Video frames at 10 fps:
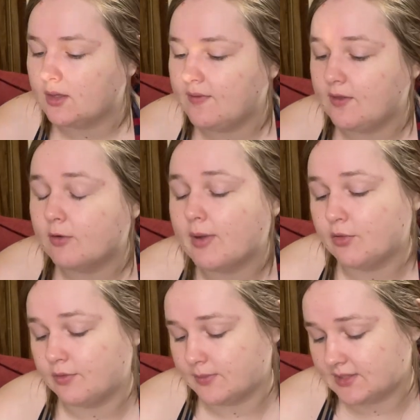and they're both
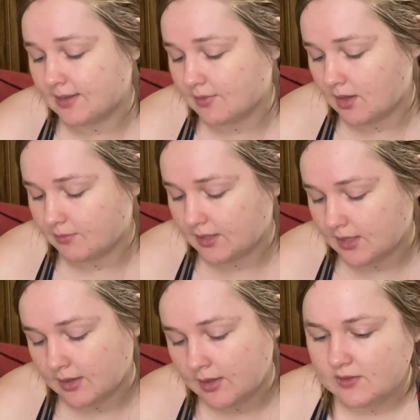from the same
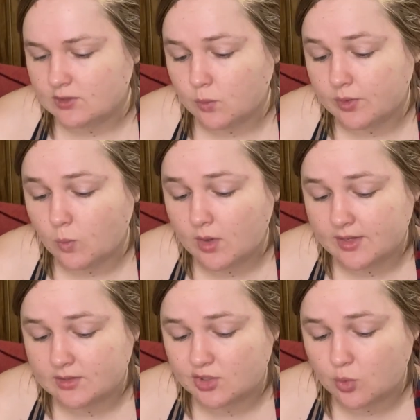company. This one
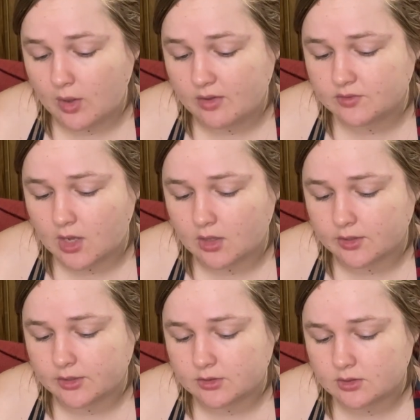was
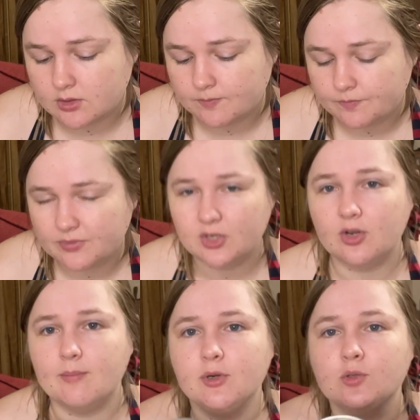$12. Their
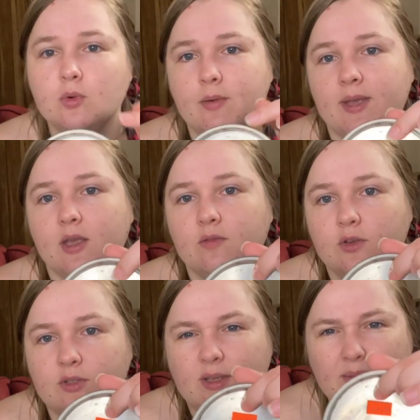numbers were a bit
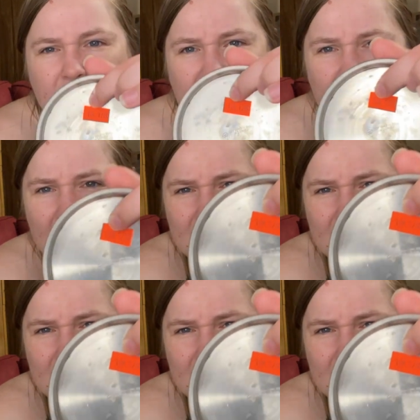confusing because it has,